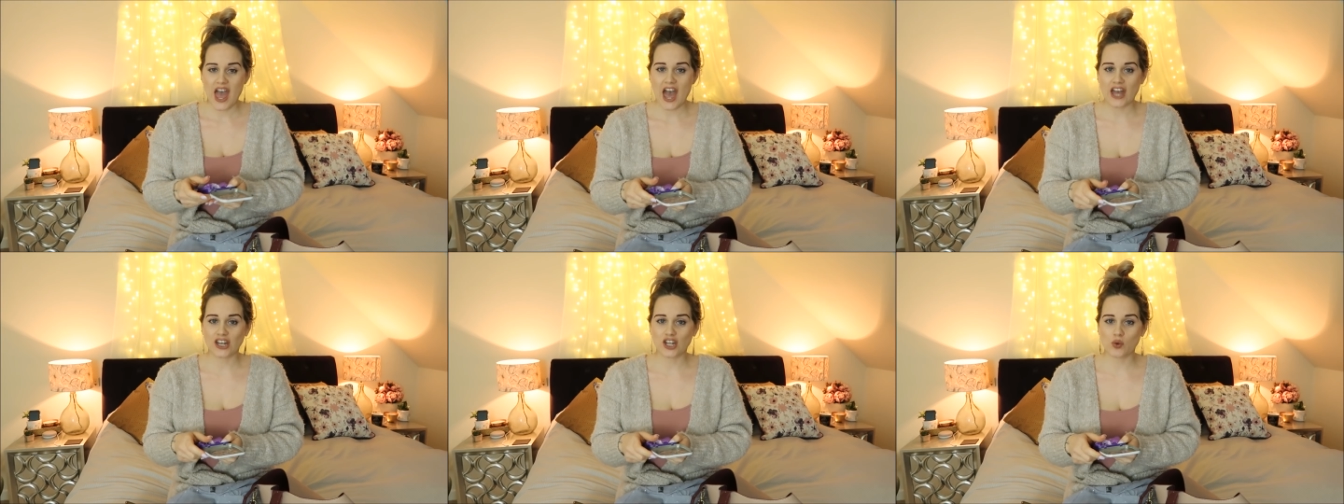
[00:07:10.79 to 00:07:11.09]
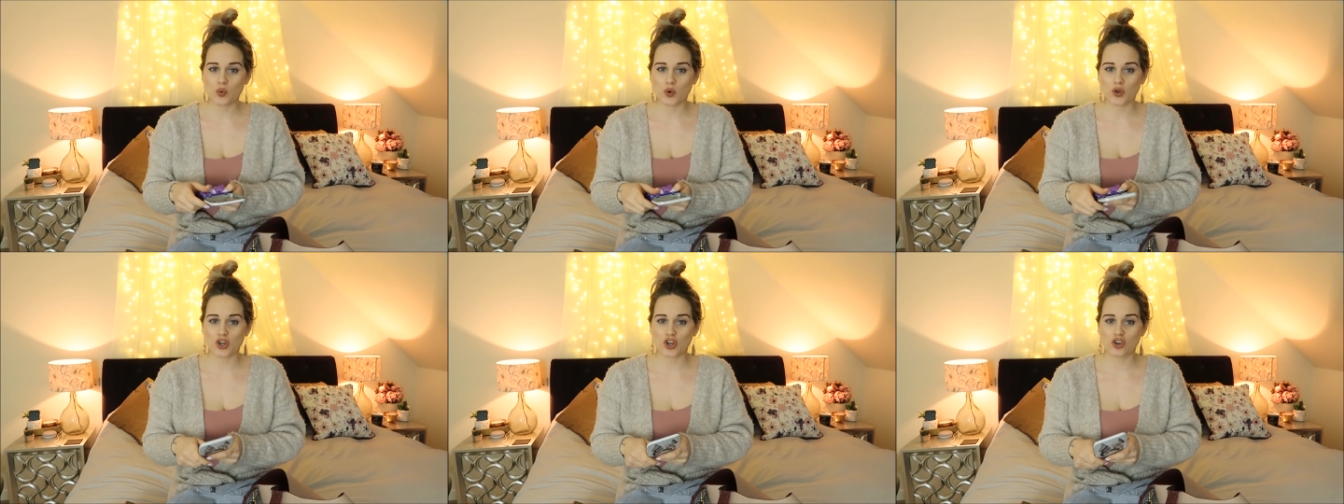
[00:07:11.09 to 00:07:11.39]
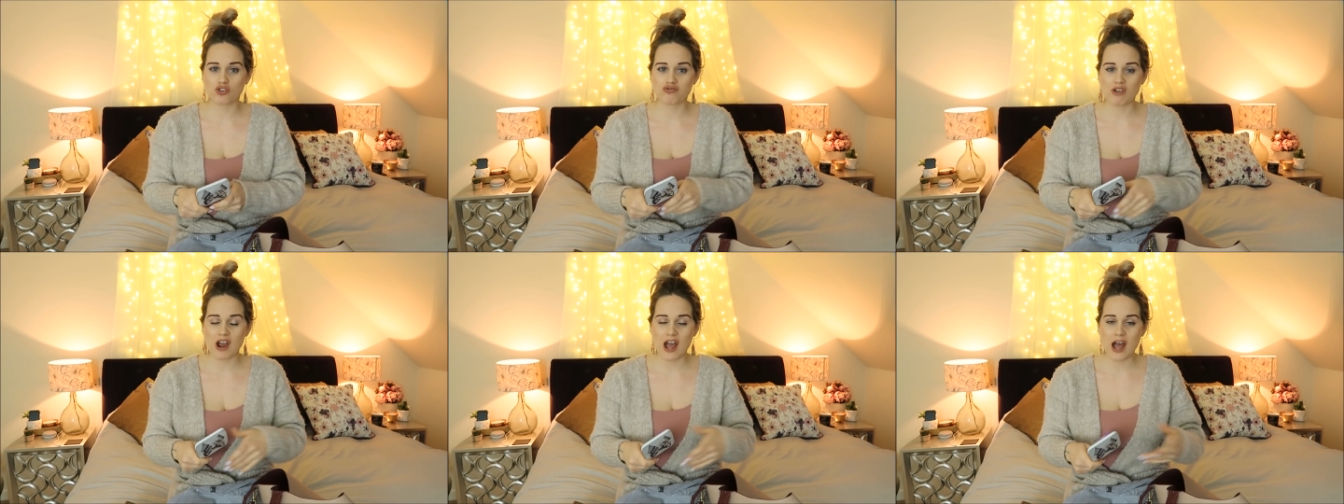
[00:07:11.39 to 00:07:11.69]
and you want
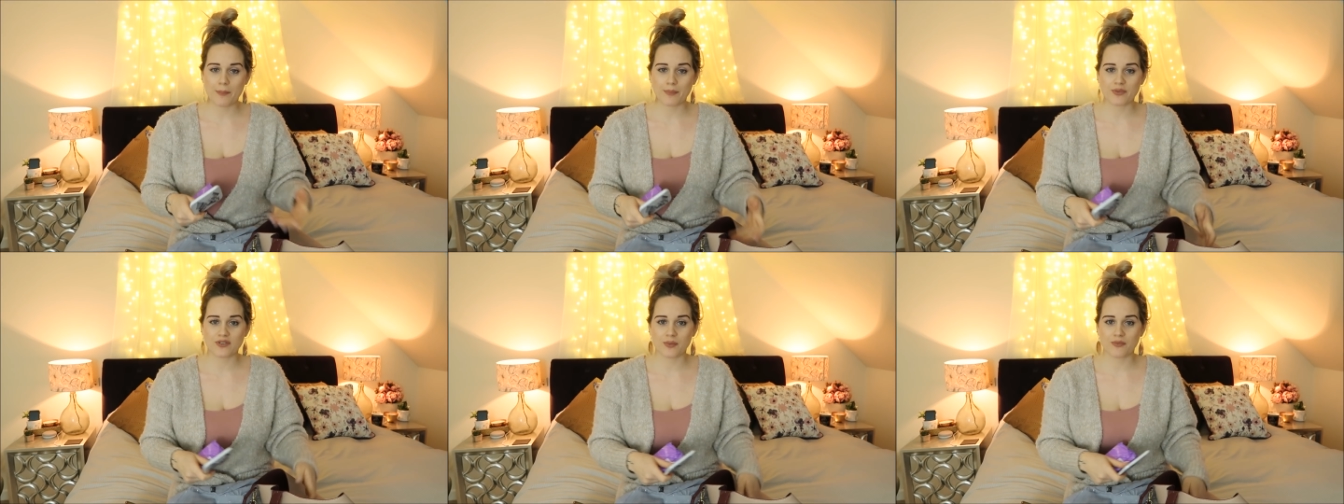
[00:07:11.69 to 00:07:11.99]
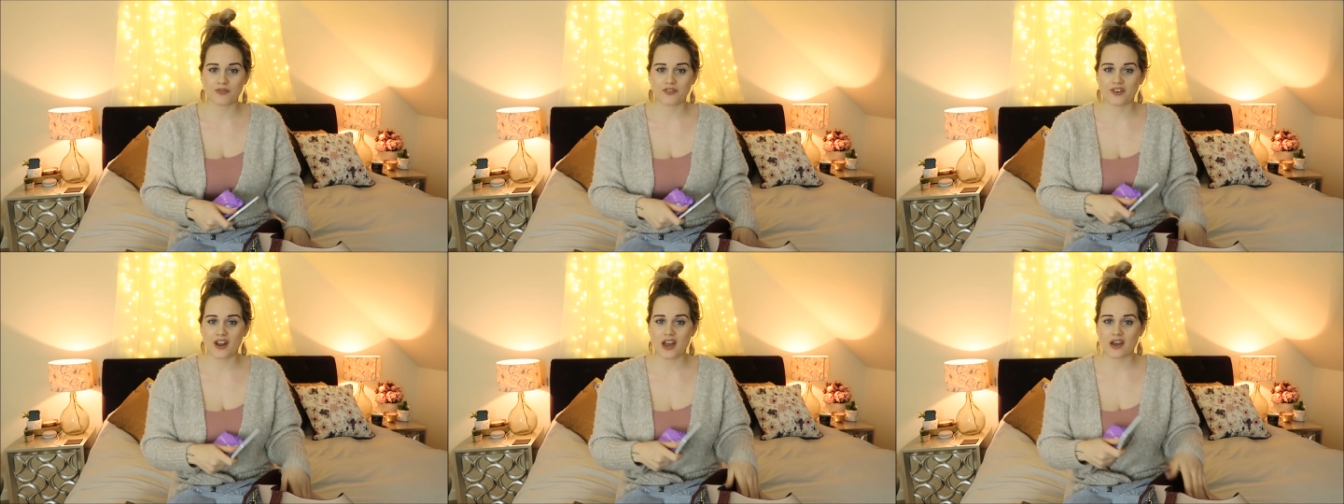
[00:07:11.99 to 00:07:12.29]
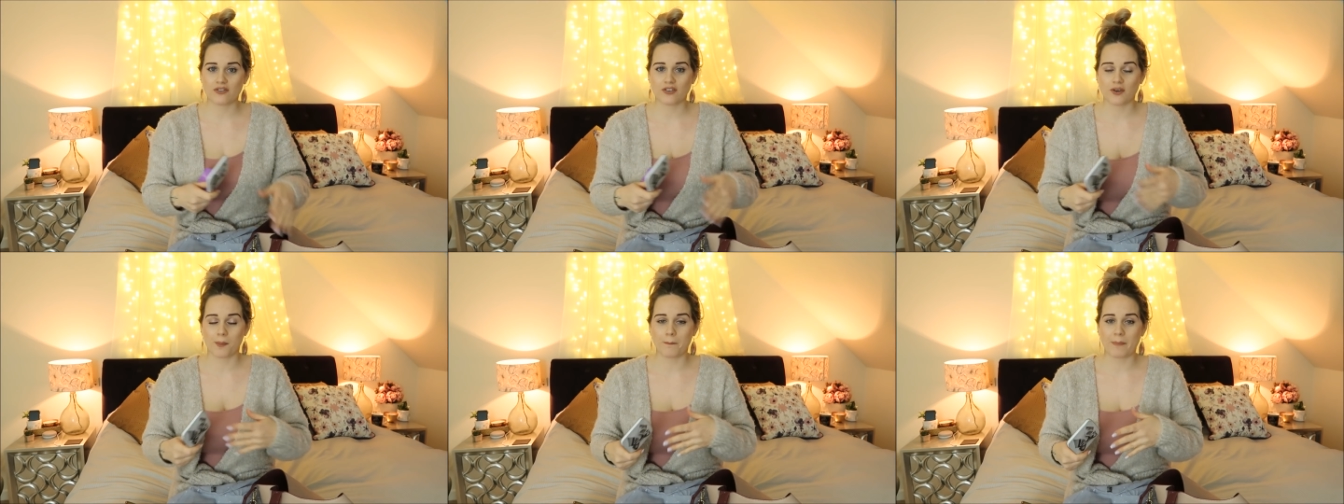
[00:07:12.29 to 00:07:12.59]
to grab something
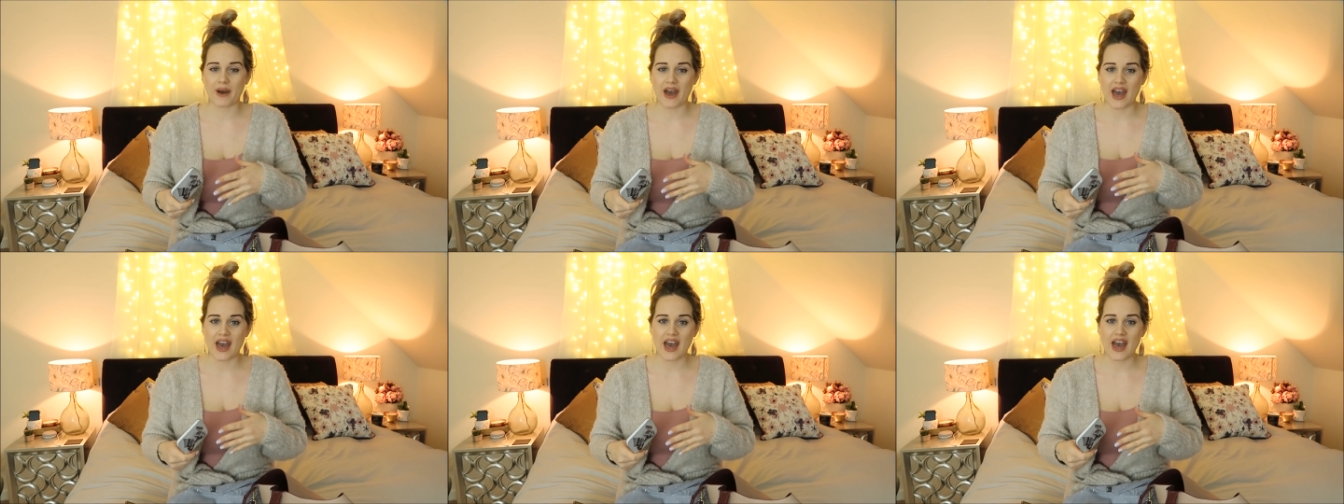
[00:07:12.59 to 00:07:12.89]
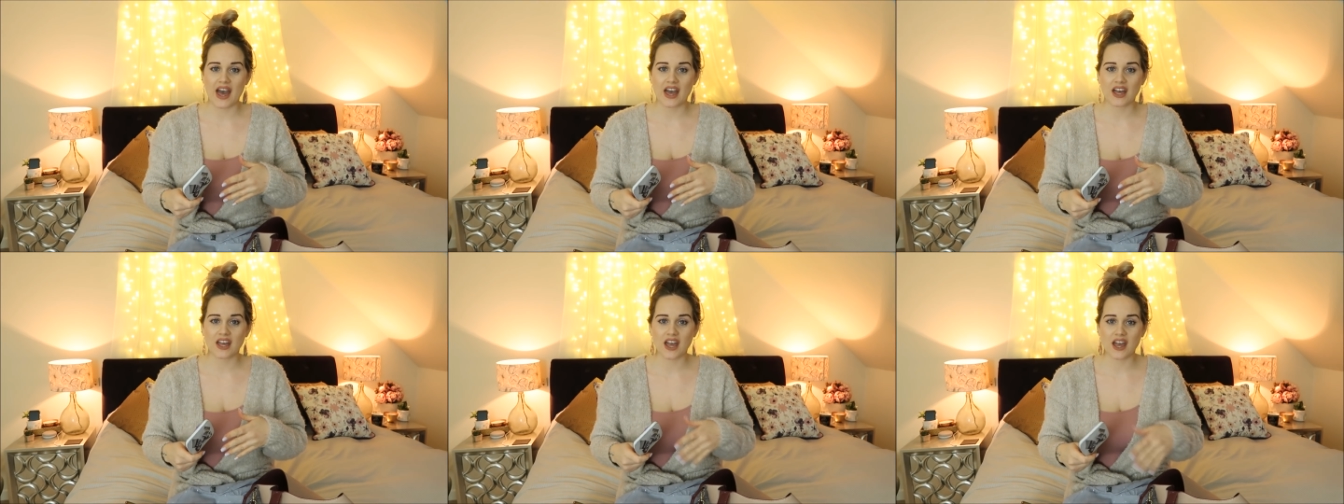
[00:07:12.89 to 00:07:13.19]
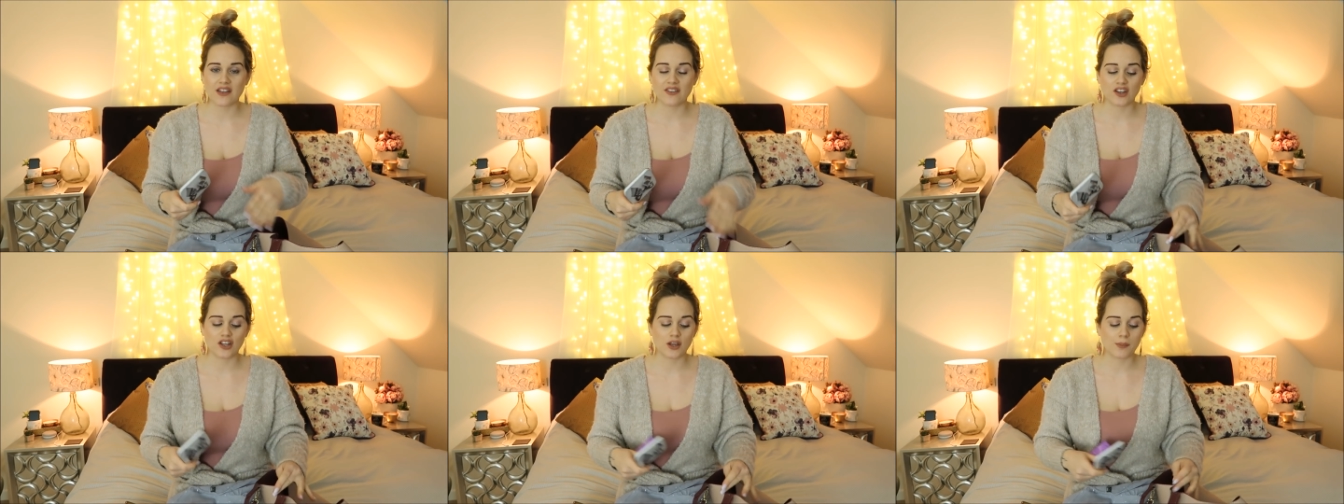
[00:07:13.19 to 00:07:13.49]
out of your bag
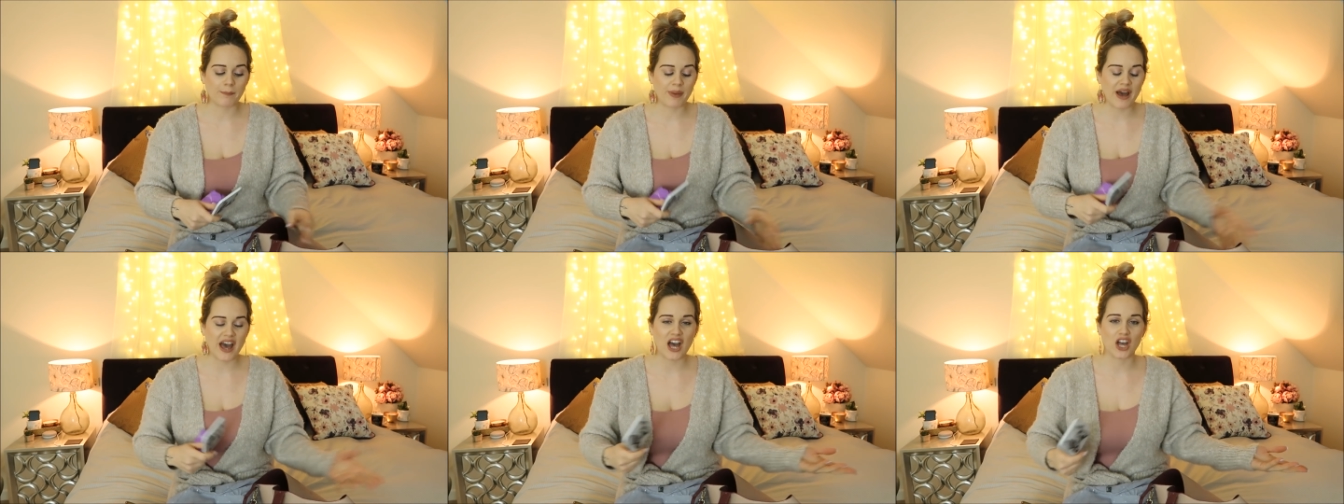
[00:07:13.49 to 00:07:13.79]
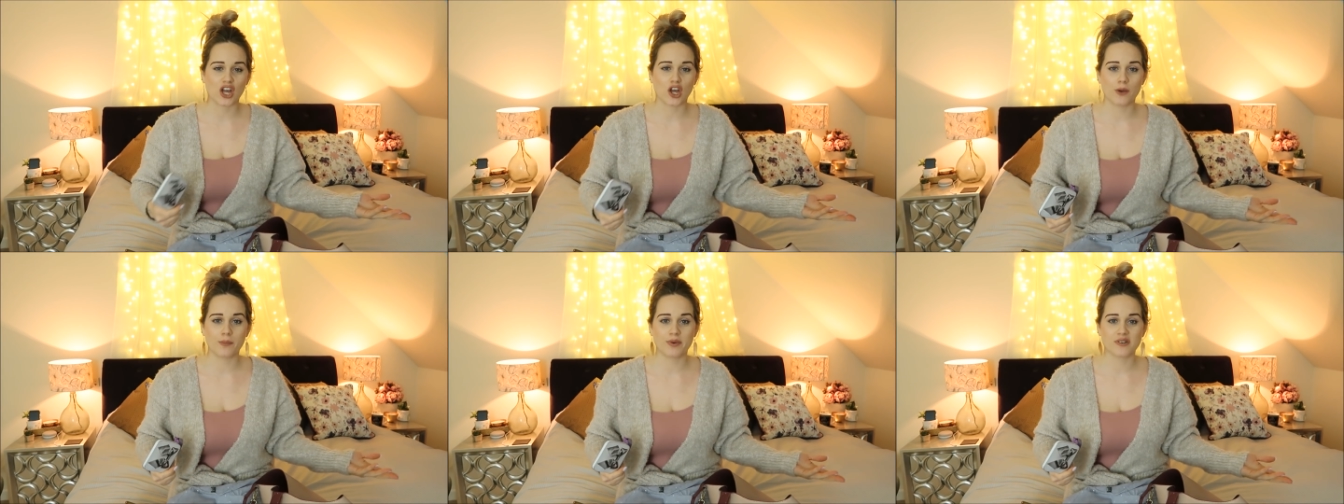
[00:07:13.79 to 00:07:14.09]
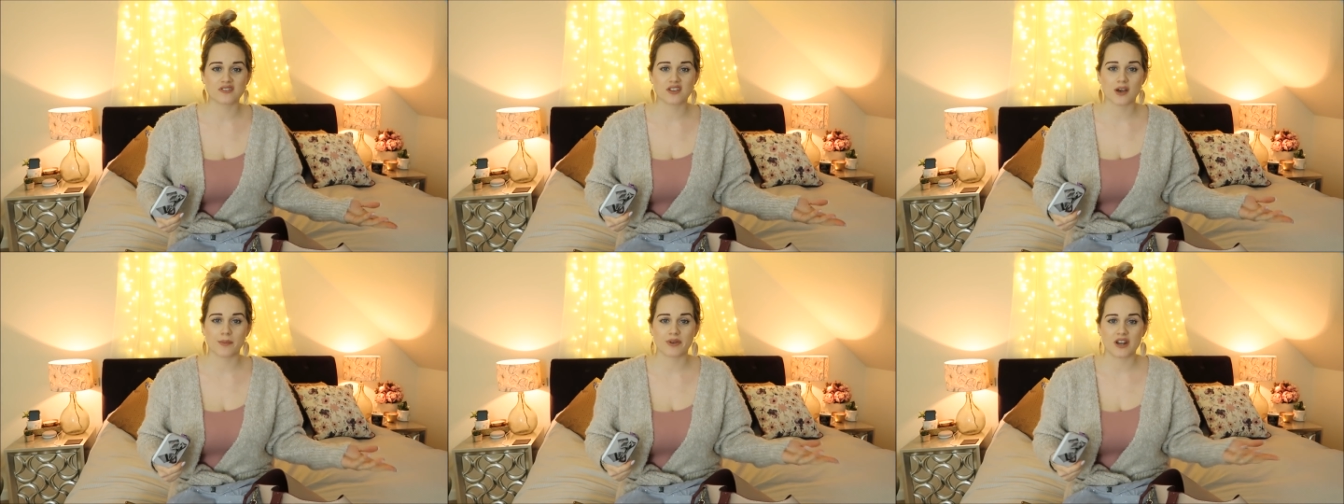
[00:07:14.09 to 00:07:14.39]
and then your bag
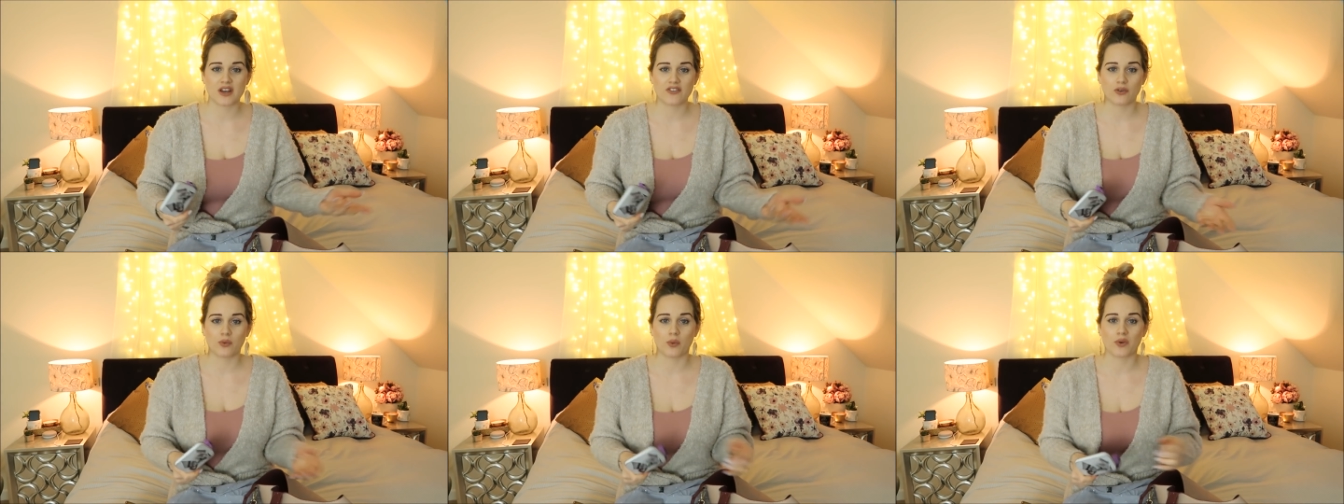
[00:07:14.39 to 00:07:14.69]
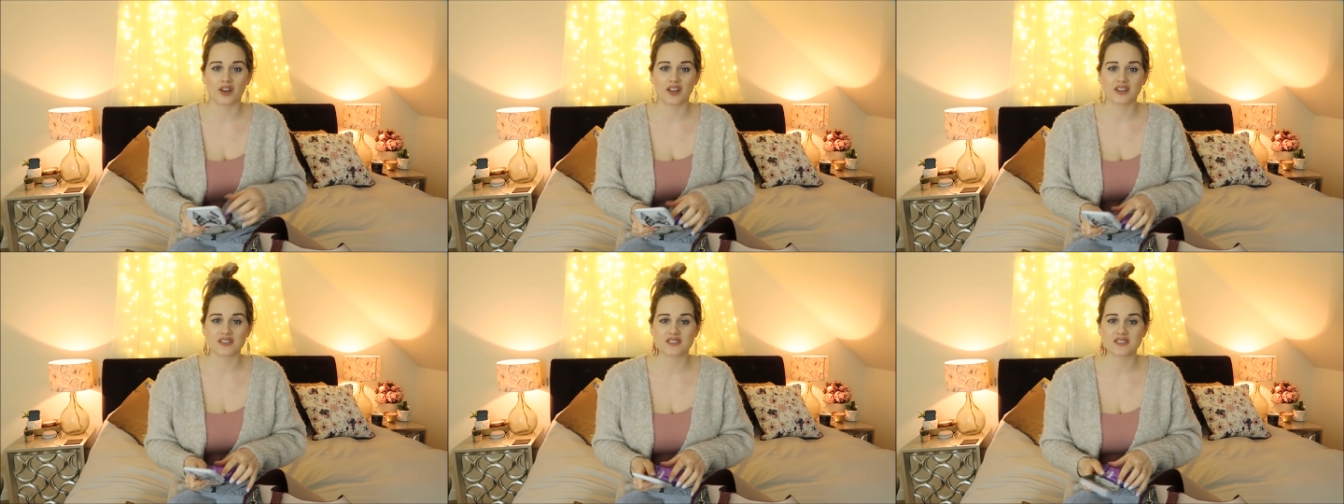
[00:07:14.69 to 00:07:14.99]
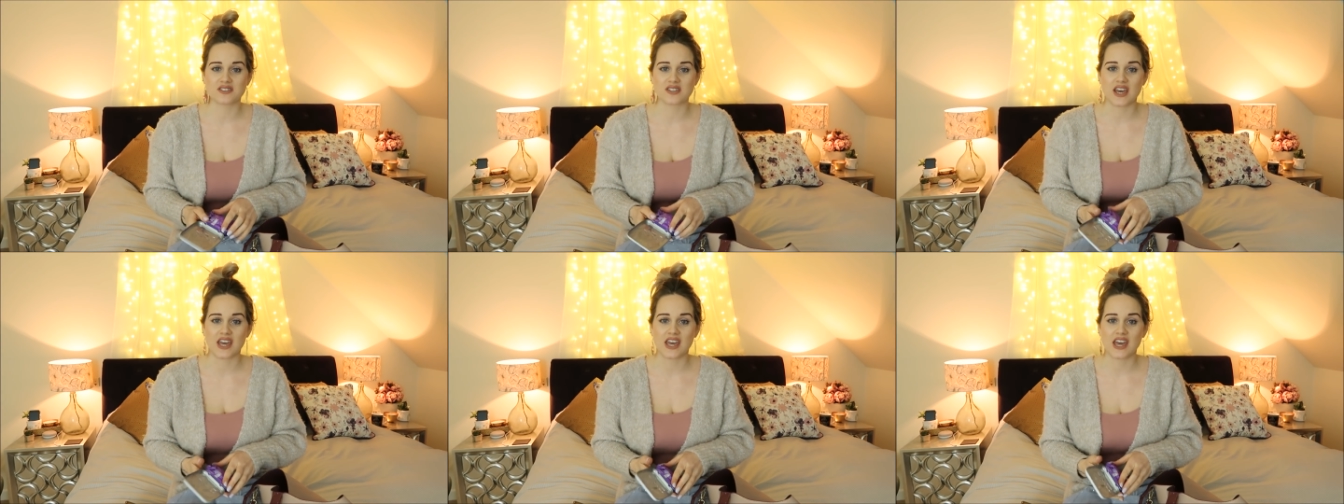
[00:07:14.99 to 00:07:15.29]
opens up and everyone can
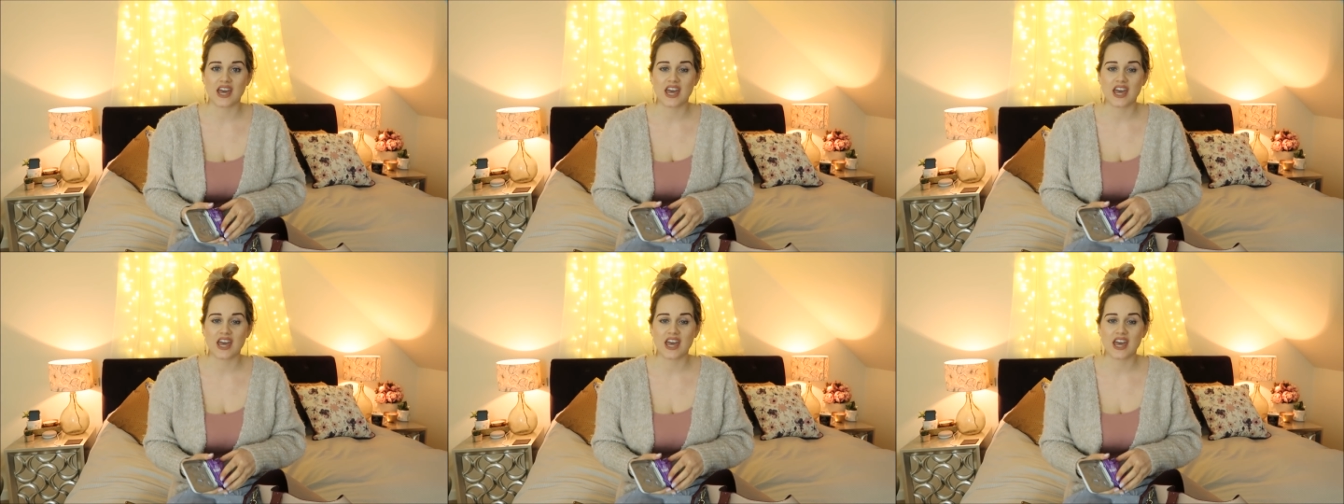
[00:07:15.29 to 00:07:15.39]
see